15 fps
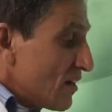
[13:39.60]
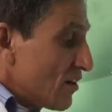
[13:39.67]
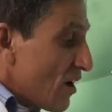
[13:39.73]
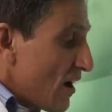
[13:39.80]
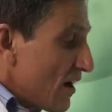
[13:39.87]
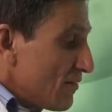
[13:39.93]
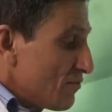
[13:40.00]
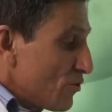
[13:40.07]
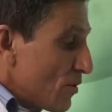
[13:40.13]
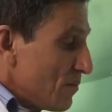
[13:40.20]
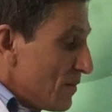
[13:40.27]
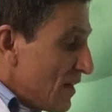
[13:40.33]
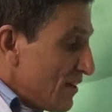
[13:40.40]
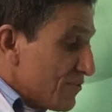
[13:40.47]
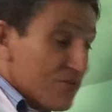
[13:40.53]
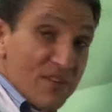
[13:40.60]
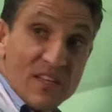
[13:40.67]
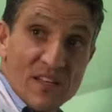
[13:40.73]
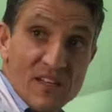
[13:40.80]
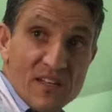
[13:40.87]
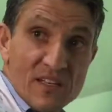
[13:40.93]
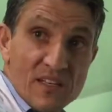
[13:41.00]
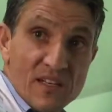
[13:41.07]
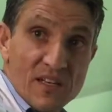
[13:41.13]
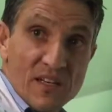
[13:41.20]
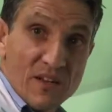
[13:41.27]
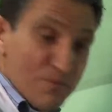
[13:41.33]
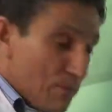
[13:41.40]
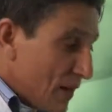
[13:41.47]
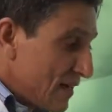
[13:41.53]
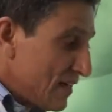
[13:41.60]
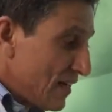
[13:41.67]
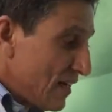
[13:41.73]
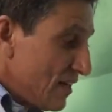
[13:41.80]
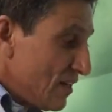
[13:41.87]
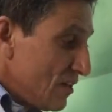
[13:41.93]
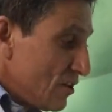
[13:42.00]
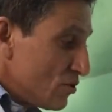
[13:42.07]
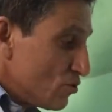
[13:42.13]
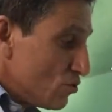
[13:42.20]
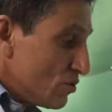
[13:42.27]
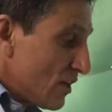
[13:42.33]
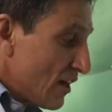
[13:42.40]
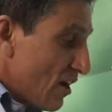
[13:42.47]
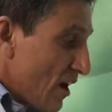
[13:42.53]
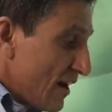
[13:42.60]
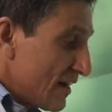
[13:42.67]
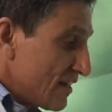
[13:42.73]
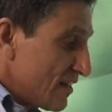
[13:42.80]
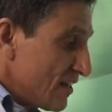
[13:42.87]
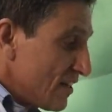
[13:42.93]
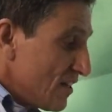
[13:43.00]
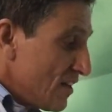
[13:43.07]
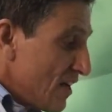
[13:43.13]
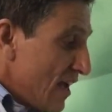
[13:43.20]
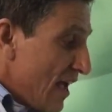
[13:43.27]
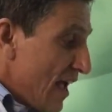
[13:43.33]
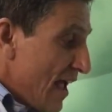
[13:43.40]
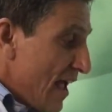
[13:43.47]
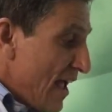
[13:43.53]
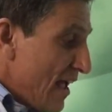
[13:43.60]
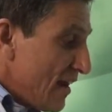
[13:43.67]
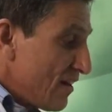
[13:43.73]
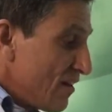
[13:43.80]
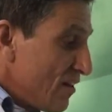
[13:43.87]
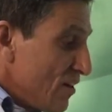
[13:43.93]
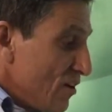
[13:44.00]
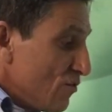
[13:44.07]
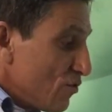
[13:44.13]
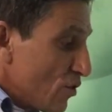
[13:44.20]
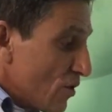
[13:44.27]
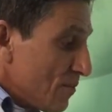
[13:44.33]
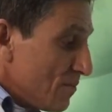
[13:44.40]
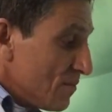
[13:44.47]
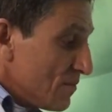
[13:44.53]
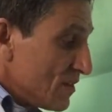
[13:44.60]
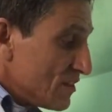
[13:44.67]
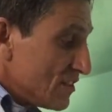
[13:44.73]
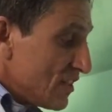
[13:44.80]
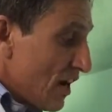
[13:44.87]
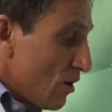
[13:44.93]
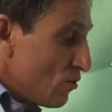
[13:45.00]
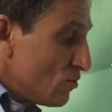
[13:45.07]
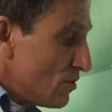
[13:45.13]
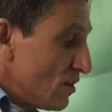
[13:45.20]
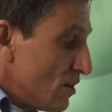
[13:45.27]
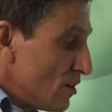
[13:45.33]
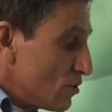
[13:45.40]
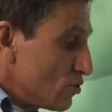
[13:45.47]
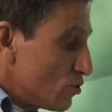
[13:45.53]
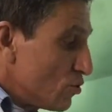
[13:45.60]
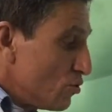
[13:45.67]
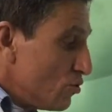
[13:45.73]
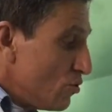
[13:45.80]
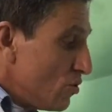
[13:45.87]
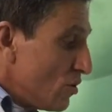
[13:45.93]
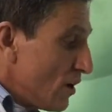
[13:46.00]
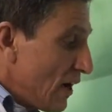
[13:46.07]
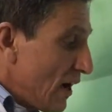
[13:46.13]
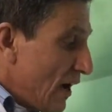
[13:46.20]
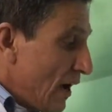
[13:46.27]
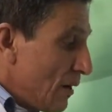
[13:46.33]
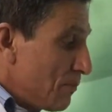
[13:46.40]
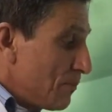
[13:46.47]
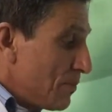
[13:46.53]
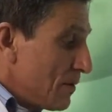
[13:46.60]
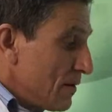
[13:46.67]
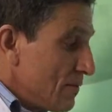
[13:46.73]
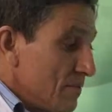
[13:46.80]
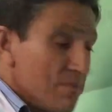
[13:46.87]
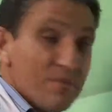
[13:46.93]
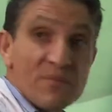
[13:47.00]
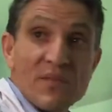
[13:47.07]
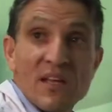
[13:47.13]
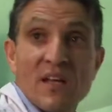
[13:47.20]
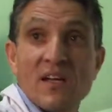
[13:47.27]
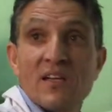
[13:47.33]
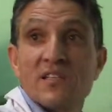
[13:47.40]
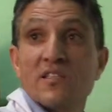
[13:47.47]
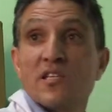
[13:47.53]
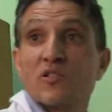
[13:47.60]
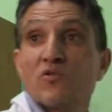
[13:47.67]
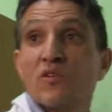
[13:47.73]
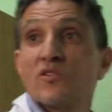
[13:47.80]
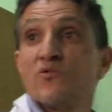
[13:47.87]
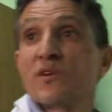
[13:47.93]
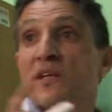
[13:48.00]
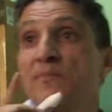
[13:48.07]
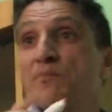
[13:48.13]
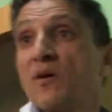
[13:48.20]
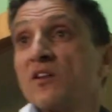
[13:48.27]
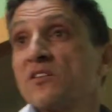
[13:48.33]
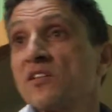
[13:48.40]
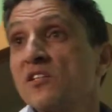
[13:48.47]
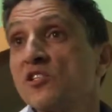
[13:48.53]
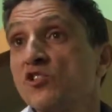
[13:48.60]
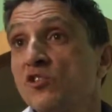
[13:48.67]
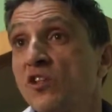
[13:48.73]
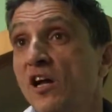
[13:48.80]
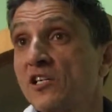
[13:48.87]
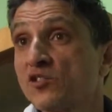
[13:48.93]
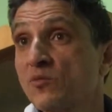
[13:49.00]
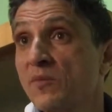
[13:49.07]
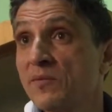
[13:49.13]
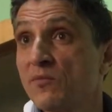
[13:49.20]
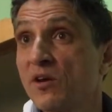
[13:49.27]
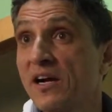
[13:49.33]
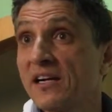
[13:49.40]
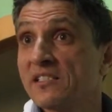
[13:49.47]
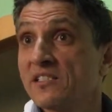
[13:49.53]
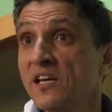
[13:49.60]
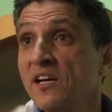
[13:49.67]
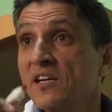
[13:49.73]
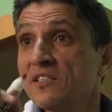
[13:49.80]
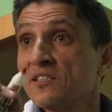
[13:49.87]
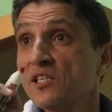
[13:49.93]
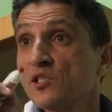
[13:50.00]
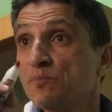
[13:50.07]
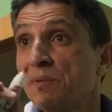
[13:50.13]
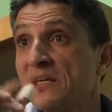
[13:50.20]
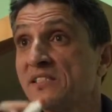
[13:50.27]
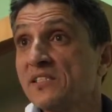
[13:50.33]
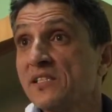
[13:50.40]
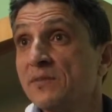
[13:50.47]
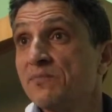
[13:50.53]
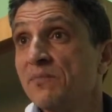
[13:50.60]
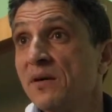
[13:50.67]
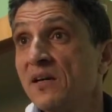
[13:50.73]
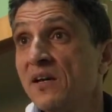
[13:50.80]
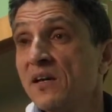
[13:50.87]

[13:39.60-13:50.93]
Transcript: right from left left bundle to the right and from down to up. up. This was very important. You should also memorize this principle,